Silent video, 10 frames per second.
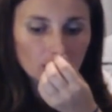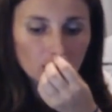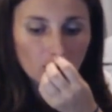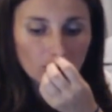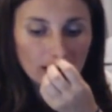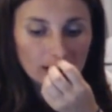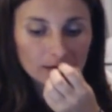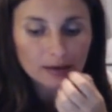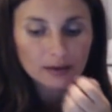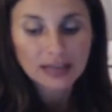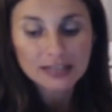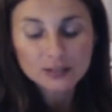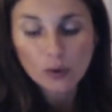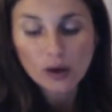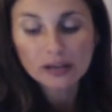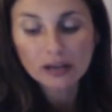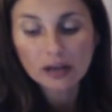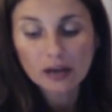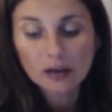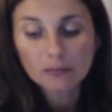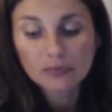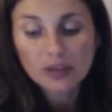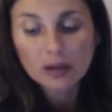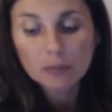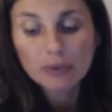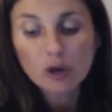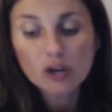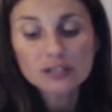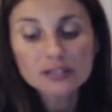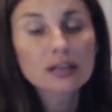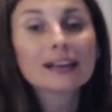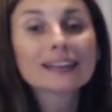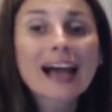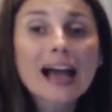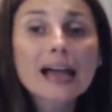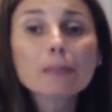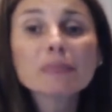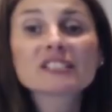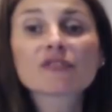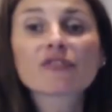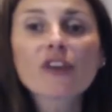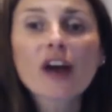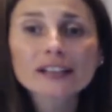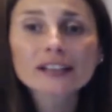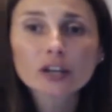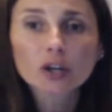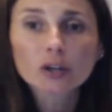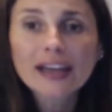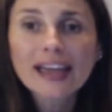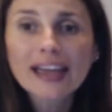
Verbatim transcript: Okay, that's why, um, because time is fractal.